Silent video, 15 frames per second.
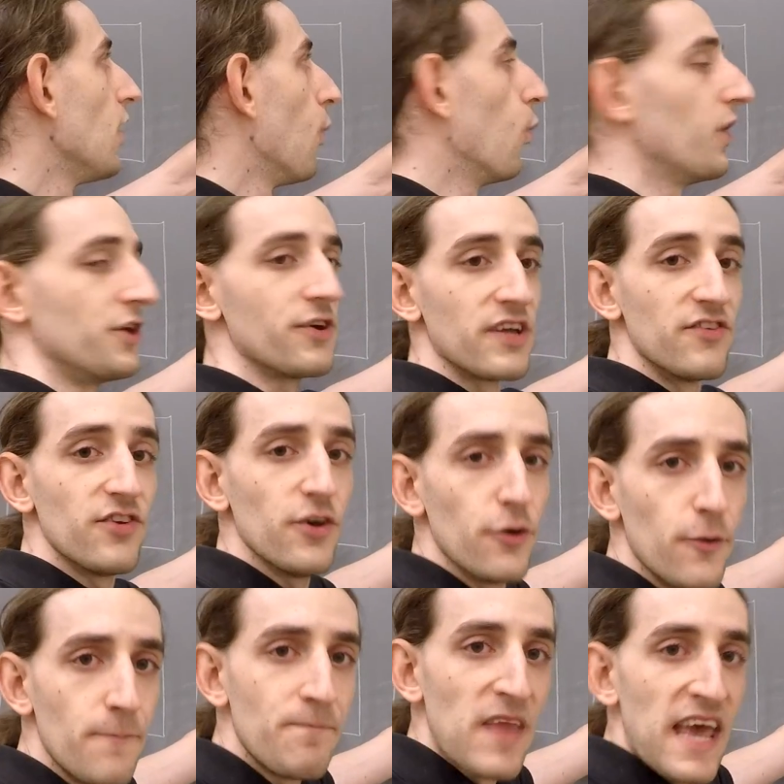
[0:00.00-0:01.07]
what you can
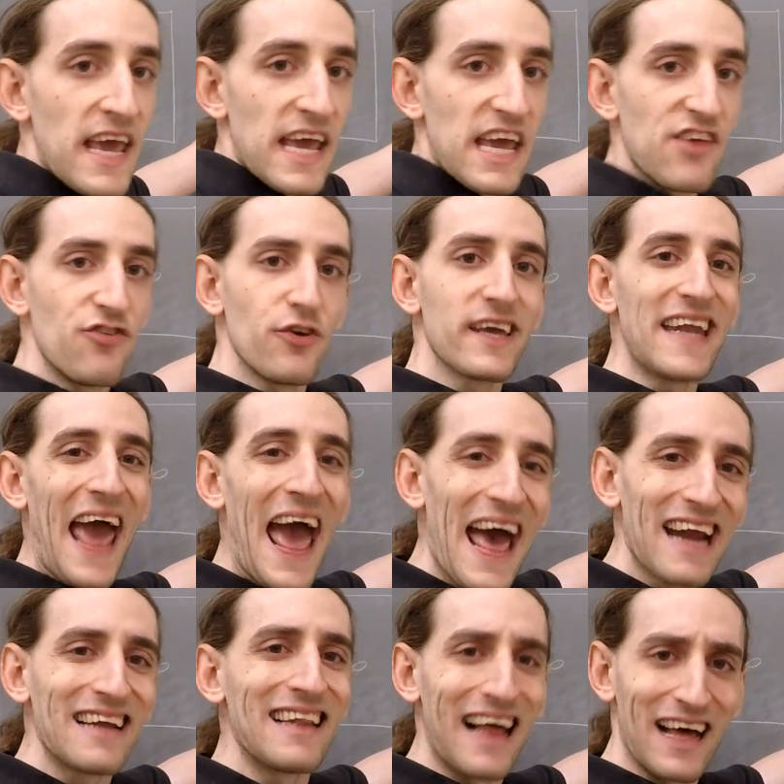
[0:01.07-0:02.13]
do is you can
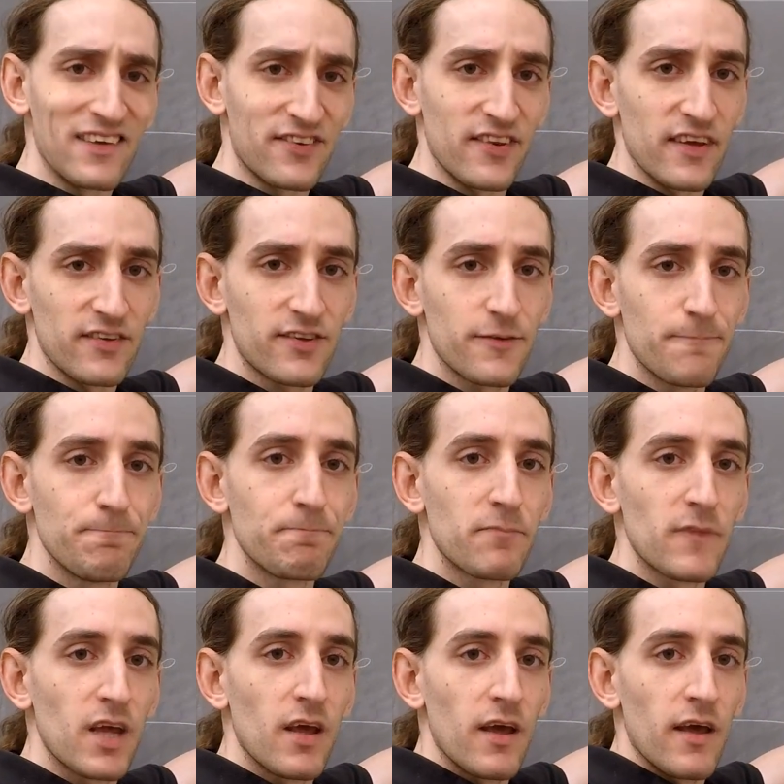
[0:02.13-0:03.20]
analyze this
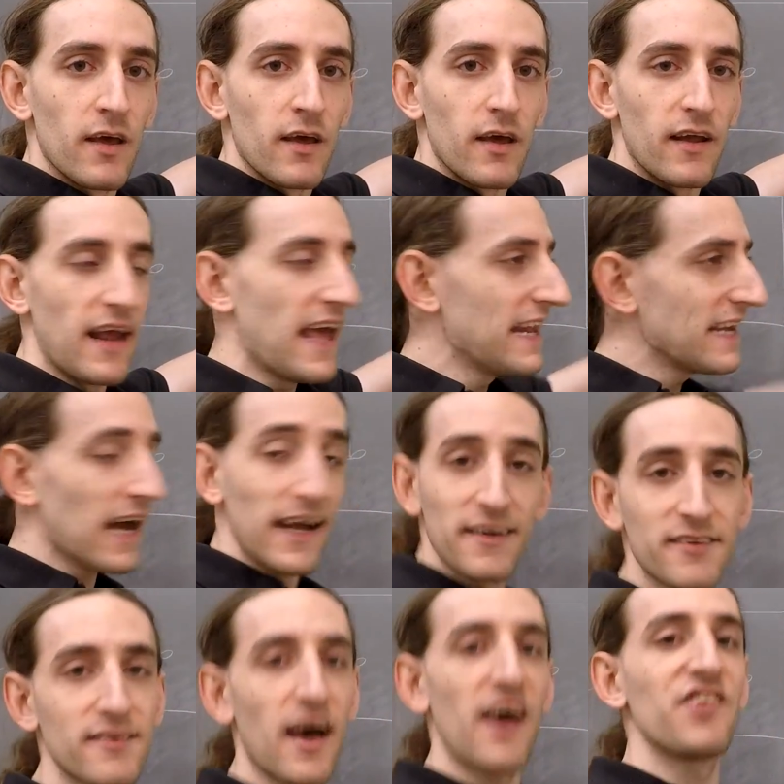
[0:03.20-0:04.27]
at any kind of
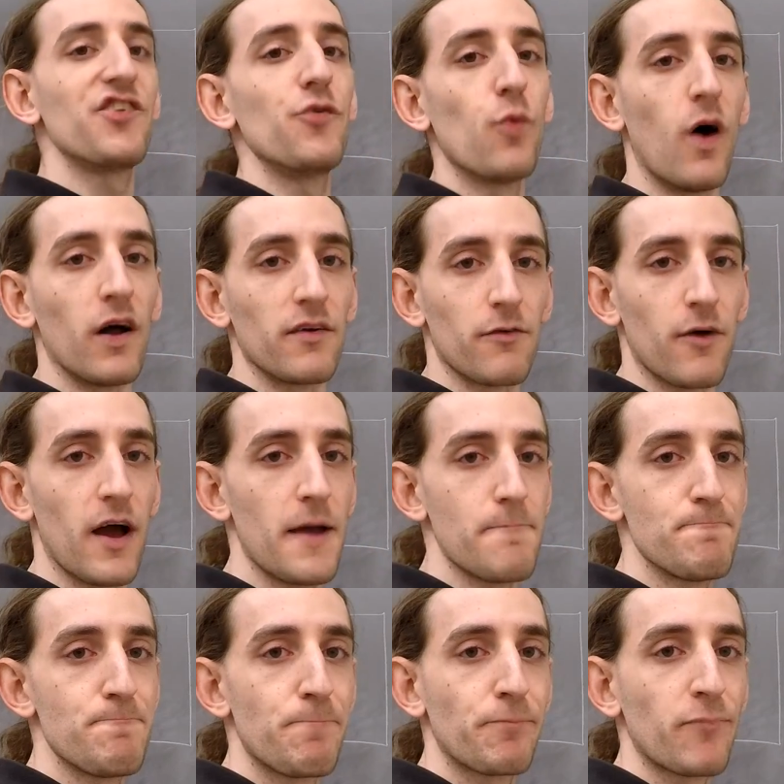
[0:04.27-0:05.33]
size you want, right?
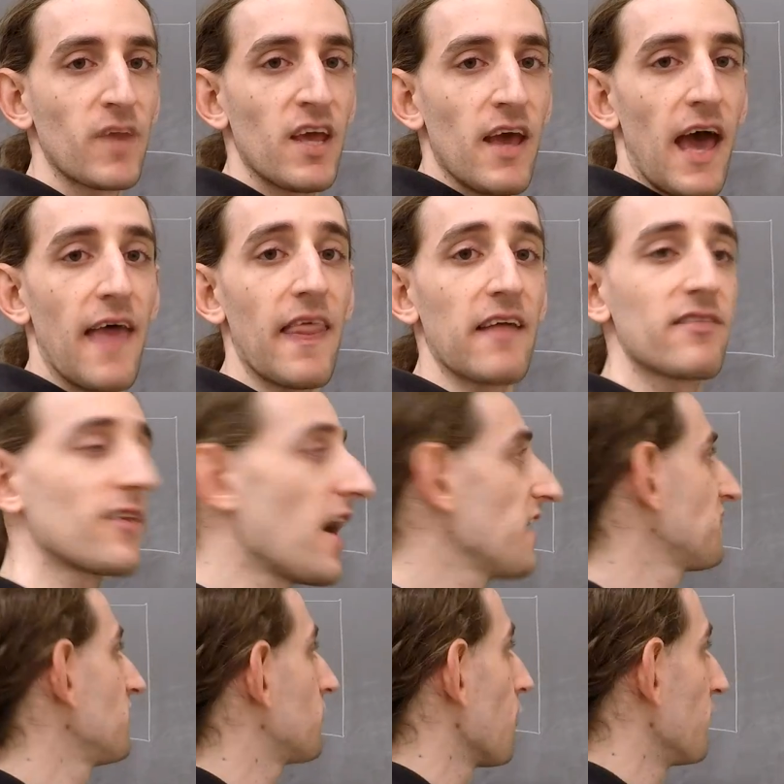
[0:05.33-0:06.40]
And that
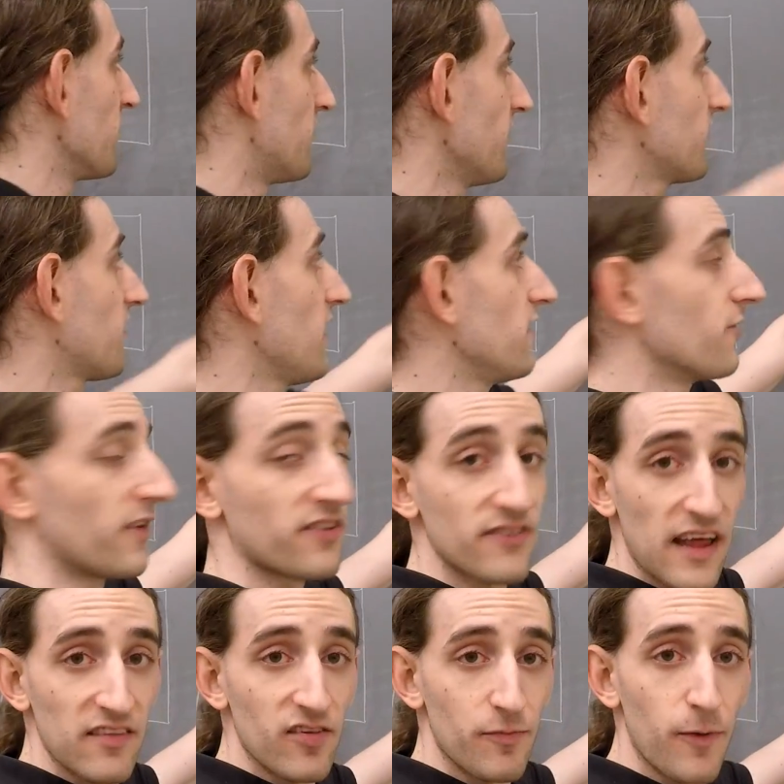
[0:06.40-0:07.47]
size is going to dictate your
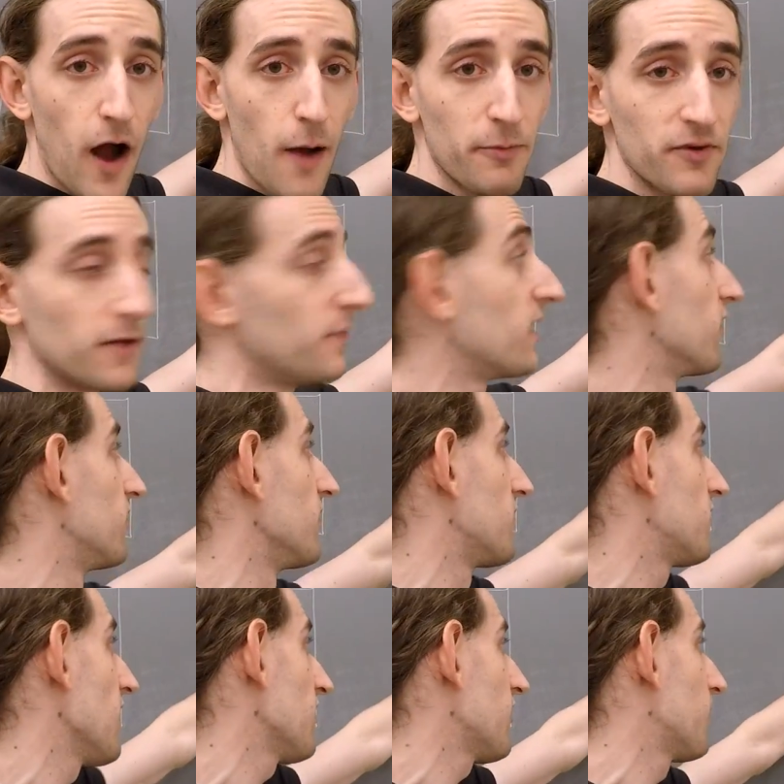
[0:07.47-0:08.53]
extensive property, because the
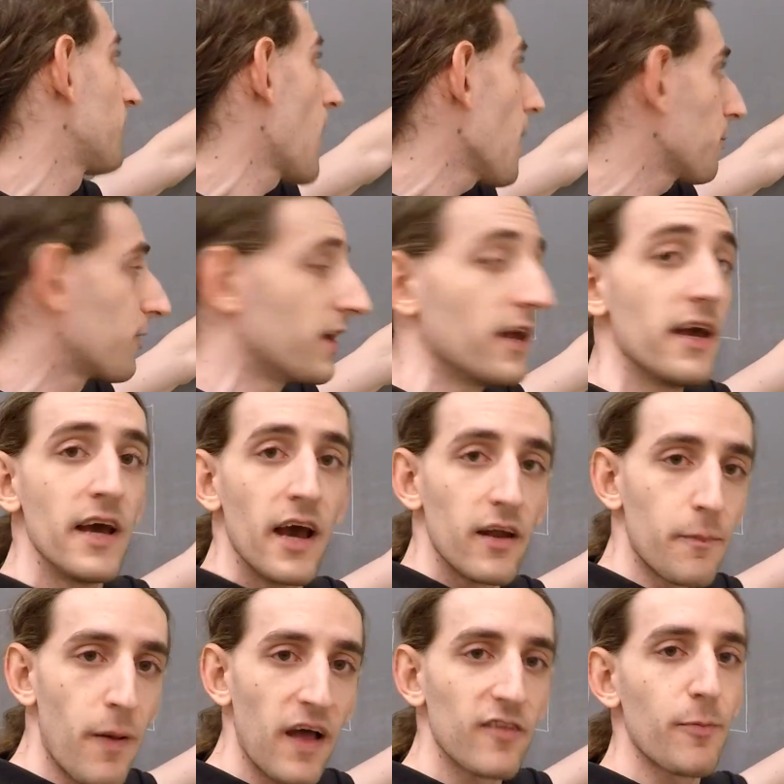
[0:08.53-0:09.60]
extensive property
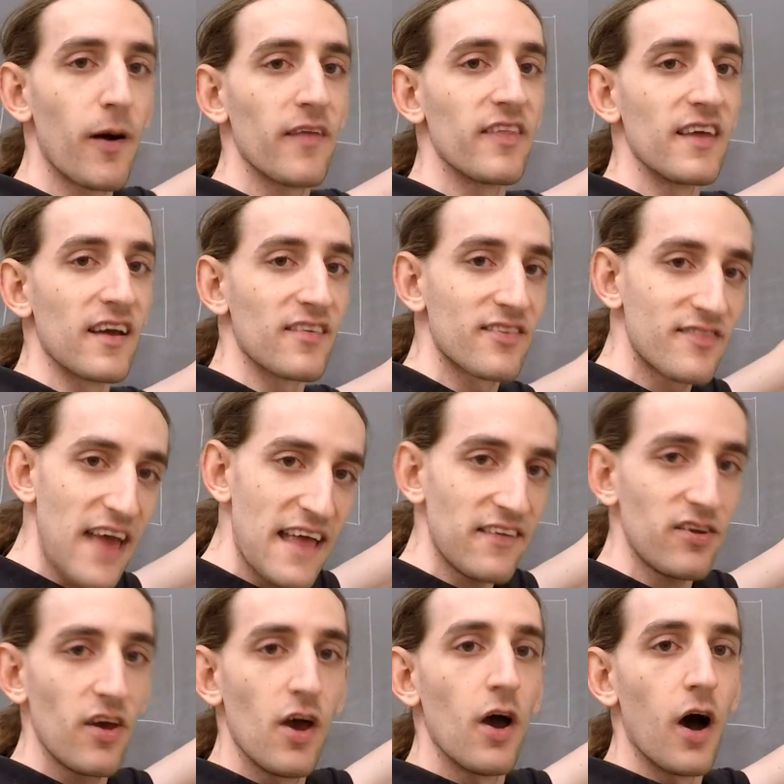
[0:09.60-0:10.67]
depends upon the extent
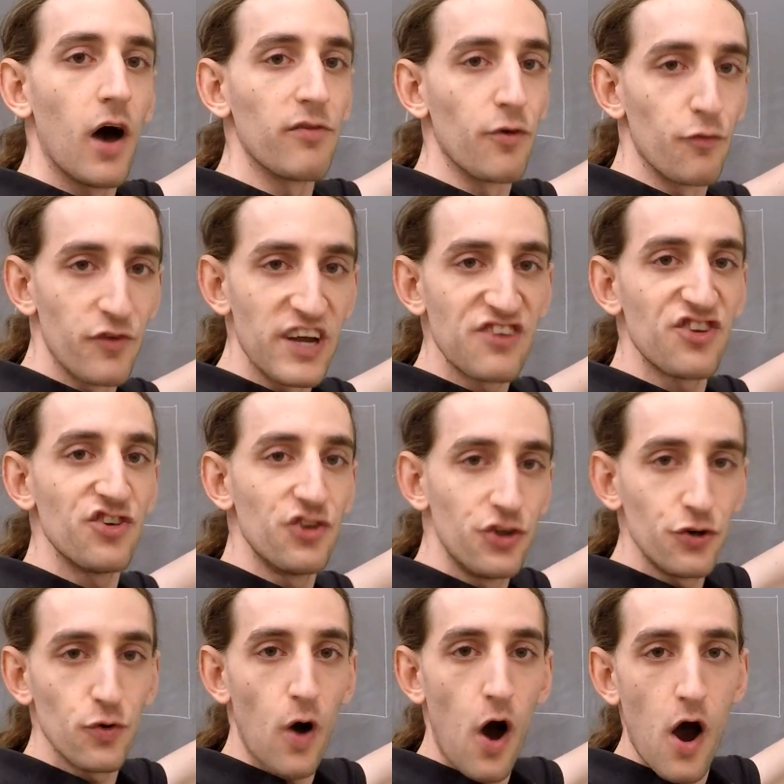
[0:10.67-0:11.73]
of the region
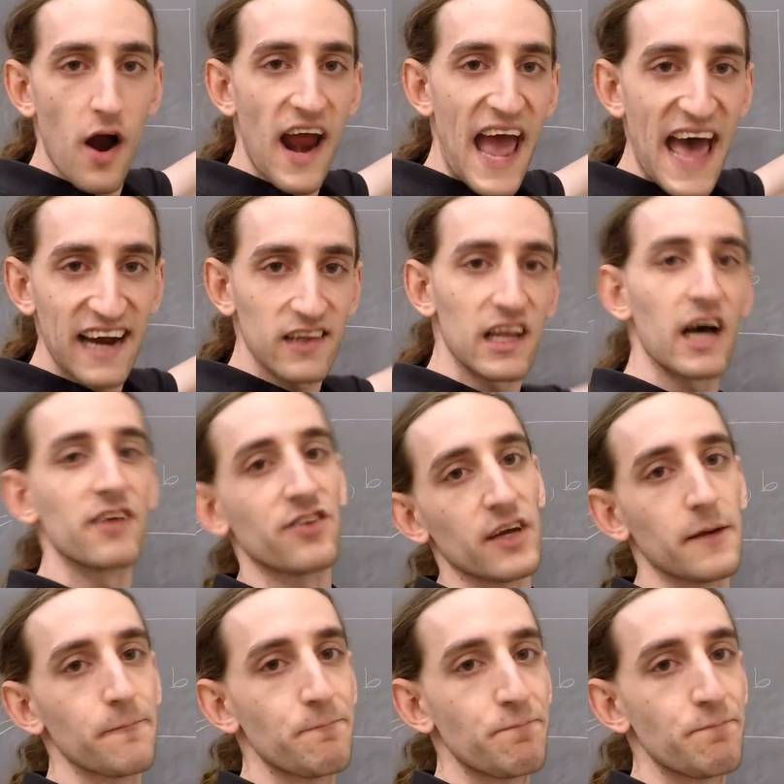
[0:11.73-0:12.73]
you are analyzing.